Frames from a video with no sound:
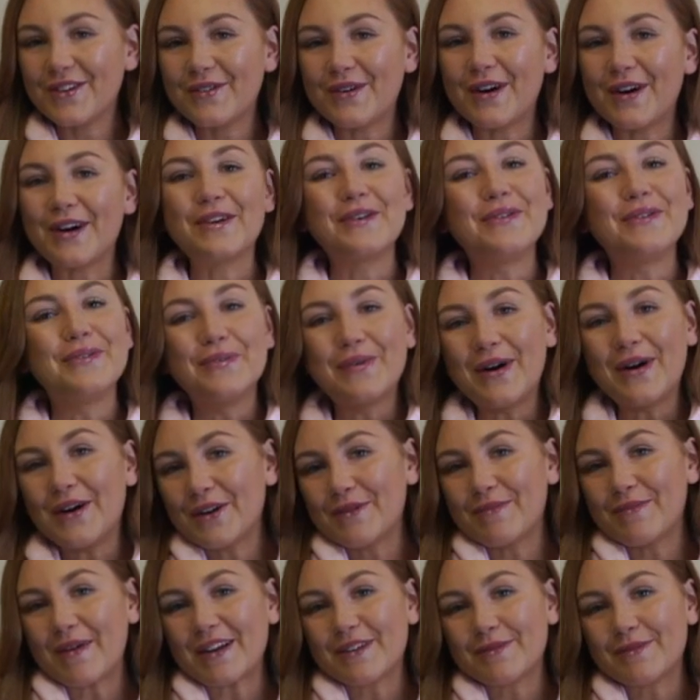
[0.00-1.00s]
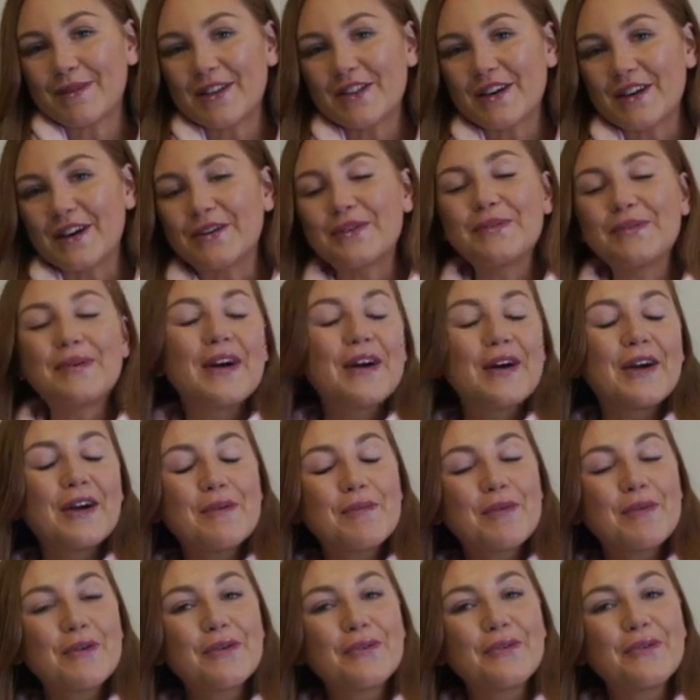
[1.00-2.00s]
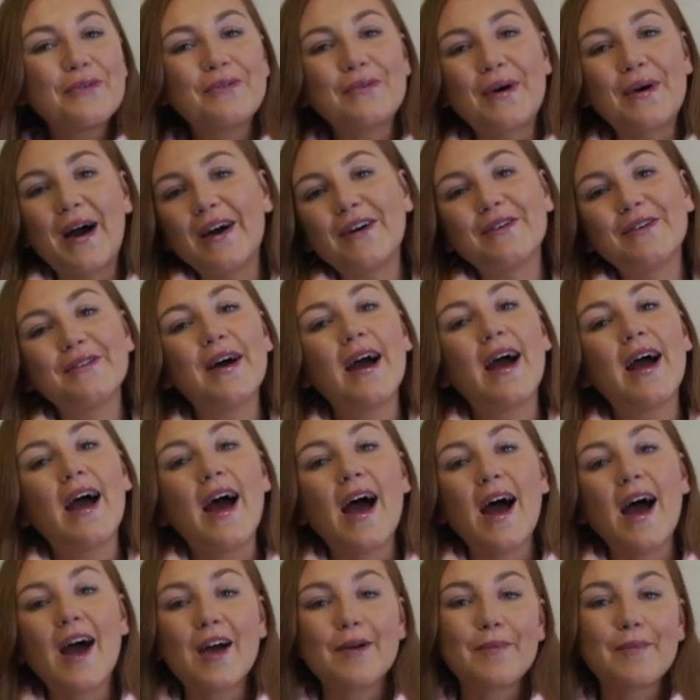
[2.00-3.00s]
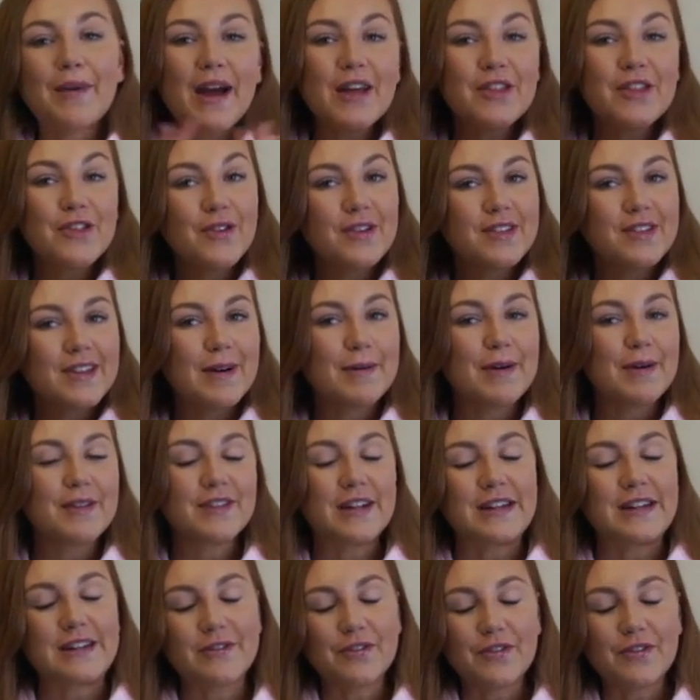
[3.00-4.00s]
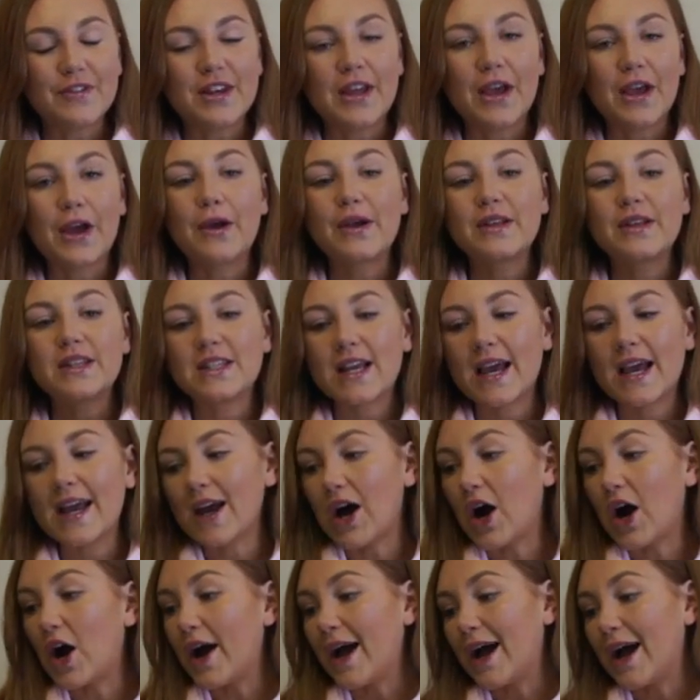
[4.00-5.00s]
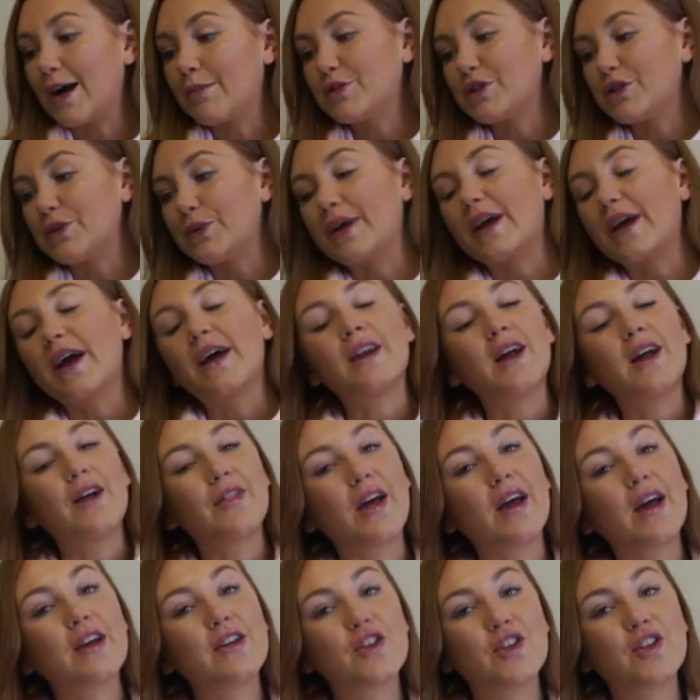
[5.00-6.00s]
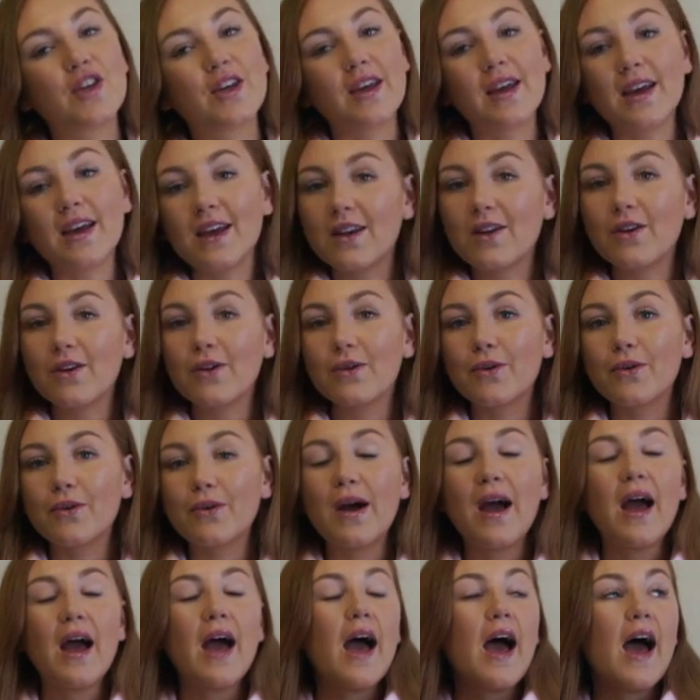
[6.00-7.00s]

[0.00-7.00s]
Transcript: everyone, welcome back to my channel. I hope you're all well. Um, as you can tell by the title of the video, today I am doing another Shein haul.